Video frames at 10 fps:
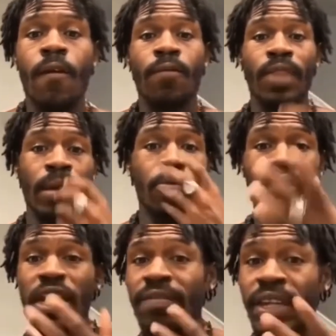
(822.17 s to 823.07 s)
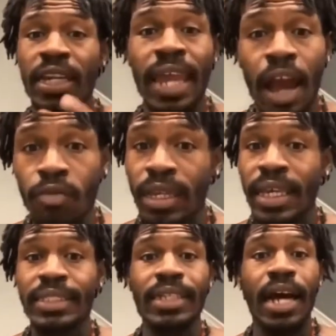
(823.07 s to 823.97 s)
they breathe in and out, they
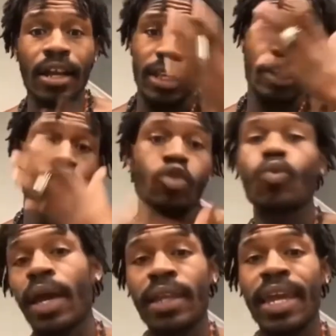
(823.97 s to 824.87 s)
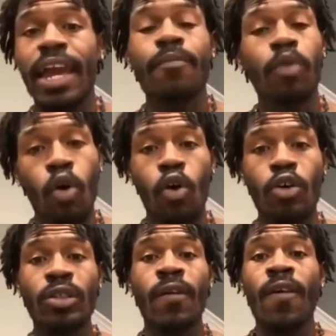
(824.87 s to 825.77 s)
get tired, they can sweat, they have pores,
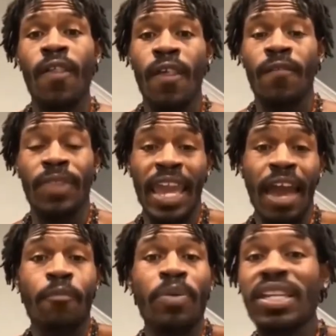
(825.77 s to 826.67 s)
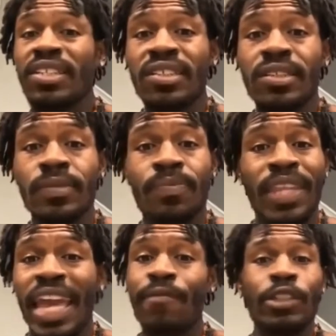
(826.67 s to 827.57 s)
they have penises, they
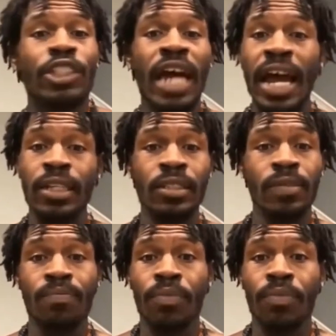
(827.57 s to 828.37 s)
have vaginas.